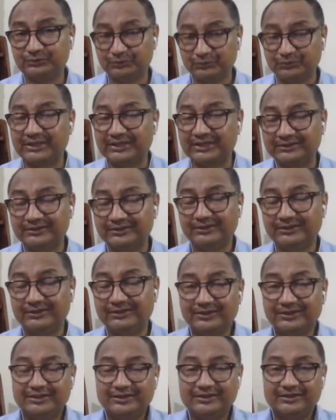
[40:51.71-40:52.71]
you know that.
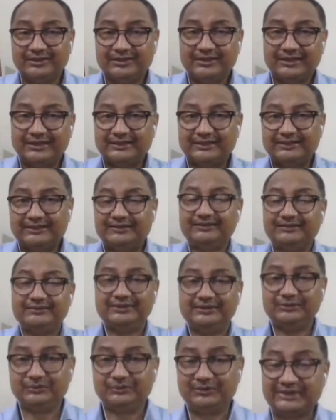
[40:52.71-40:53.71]
And
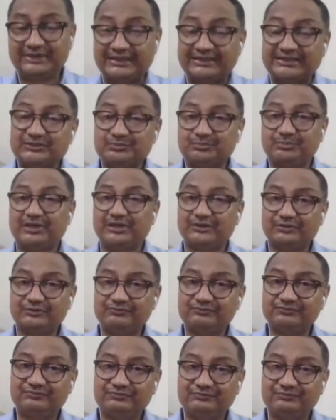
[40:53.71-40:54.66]
you know that is part of